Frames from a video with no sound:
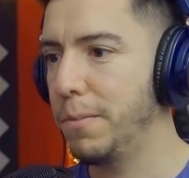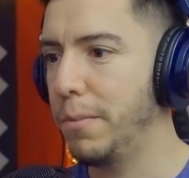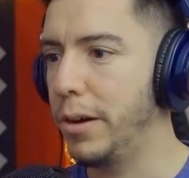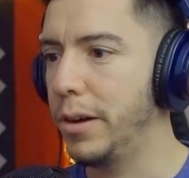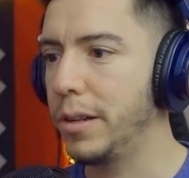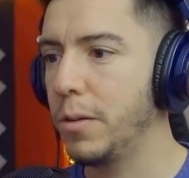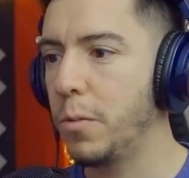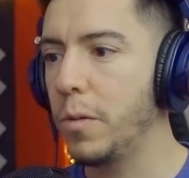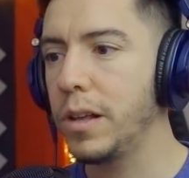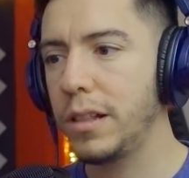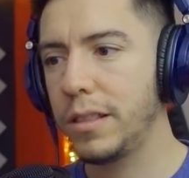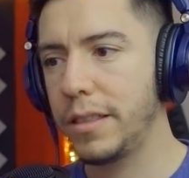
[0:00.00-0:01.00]
but
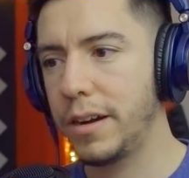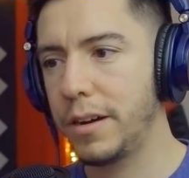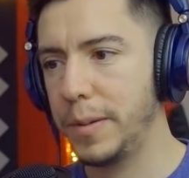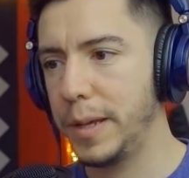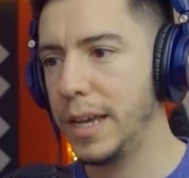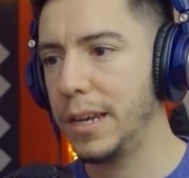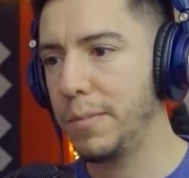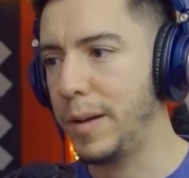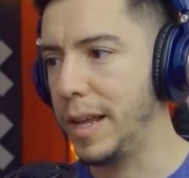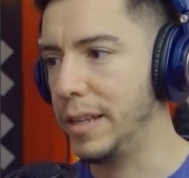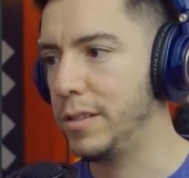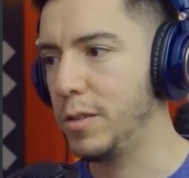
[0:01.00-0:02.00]
will there be any
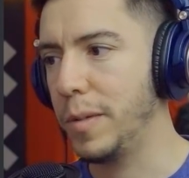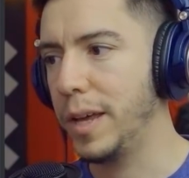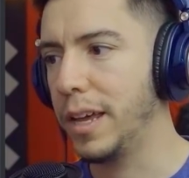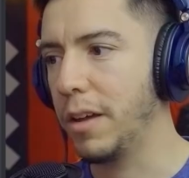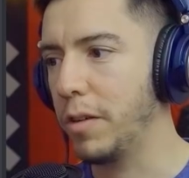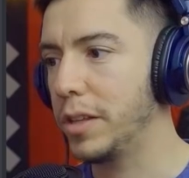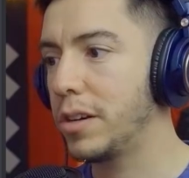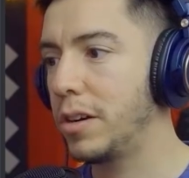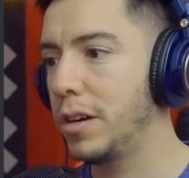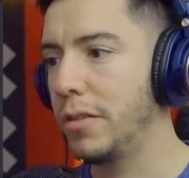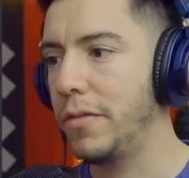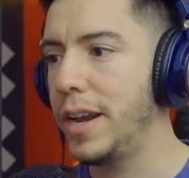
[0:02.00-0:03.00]
plans to make a
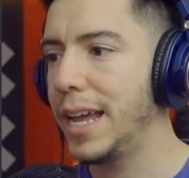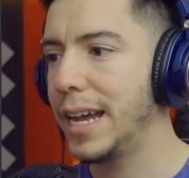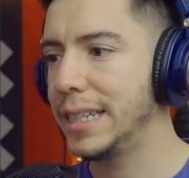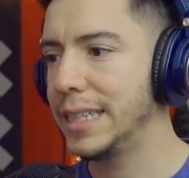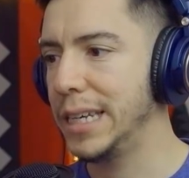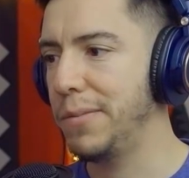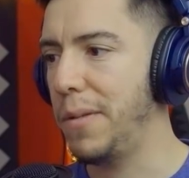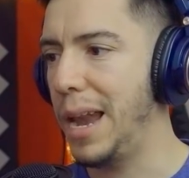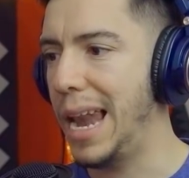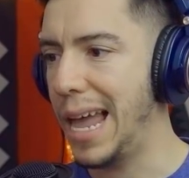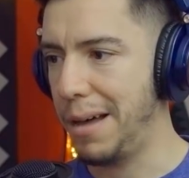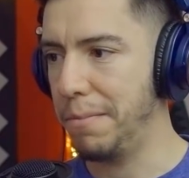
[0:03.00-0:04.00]
return of negative
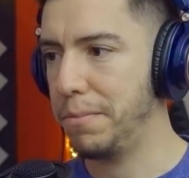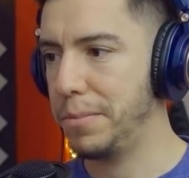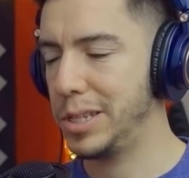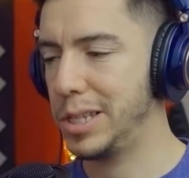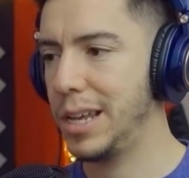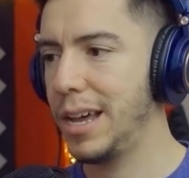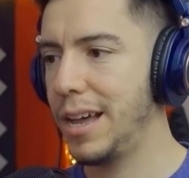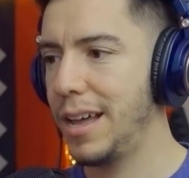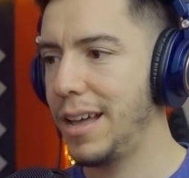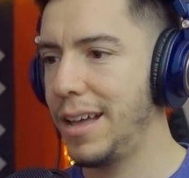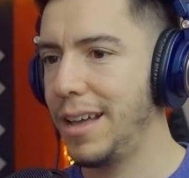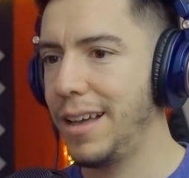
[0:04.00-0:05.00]
lamps?
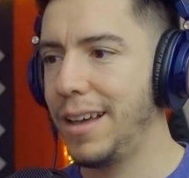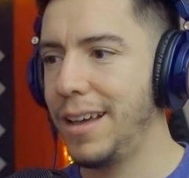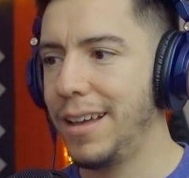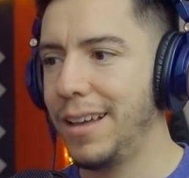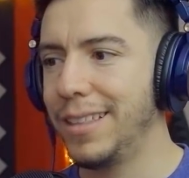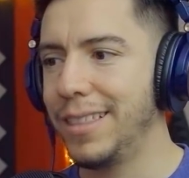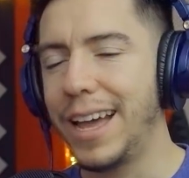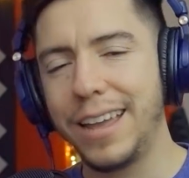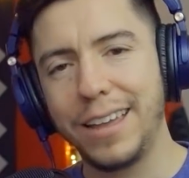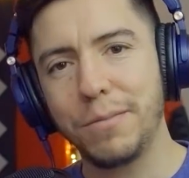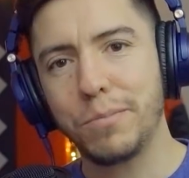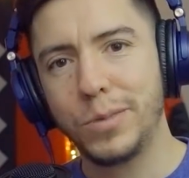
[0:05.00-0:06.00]

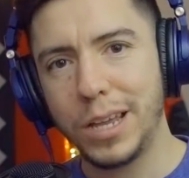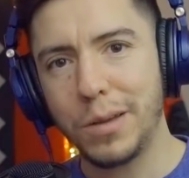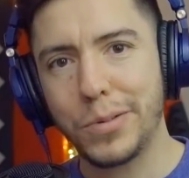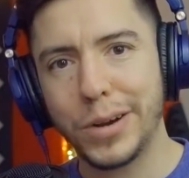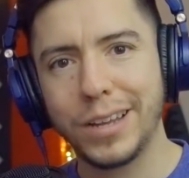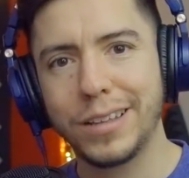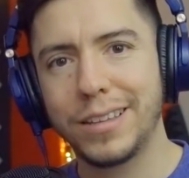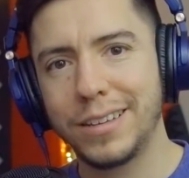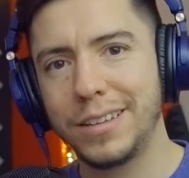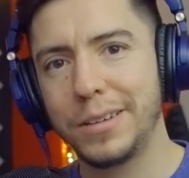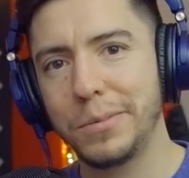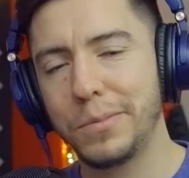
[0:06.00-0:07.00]
They break
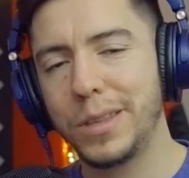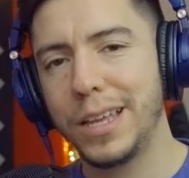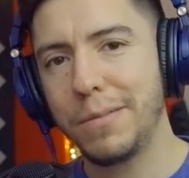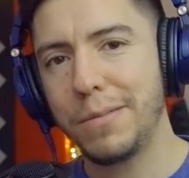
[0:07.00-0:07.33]
the